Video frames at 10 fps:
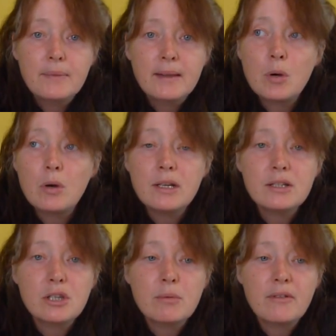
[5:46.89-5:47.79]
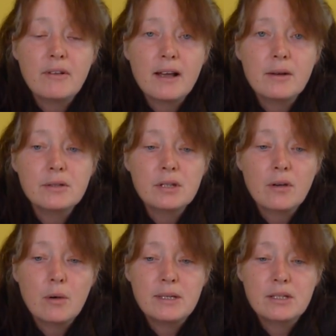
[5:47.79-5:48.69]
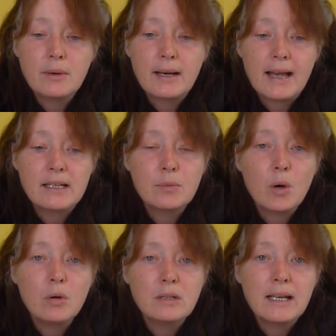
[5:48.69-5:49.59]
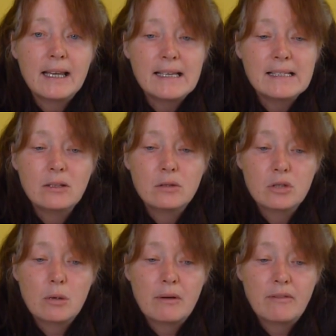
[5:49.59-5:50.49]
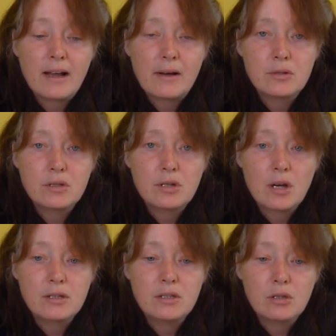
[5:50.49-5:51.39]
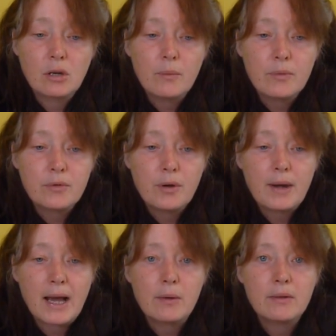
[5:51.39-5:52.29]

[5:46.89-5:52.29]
All the summer flowers are coming to an end, but all the late summer flowers are starting to come through now.